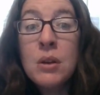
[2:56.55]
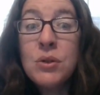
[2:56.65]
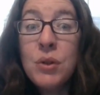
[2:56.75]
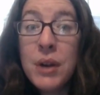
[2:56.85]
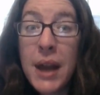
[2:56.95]

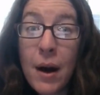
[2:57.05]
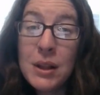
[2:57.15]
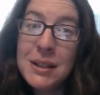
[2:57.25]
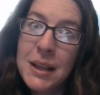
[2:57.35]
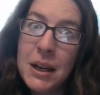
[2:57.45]
So now
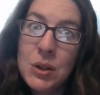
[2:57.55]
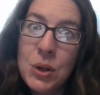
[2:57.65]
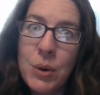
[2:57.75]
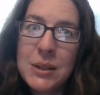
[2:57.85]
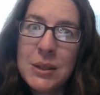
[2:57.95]
let's get
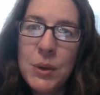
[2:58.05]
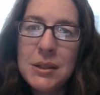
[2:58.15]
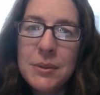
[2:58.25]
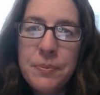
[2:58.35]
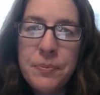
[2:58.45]
into the
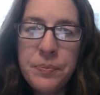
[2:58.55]
recipes.